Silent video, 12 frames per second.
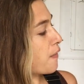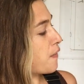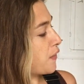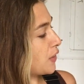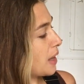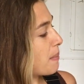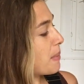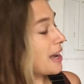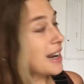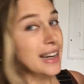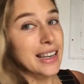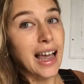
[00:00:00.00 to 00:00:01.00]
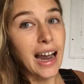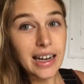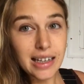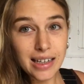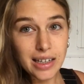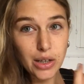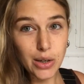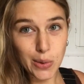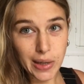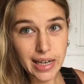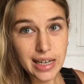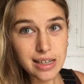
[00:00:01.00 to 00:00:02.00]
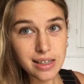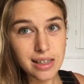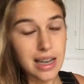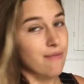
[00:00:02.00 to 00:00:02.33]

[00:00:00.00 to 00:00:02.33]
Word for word: flip it 90 degrees,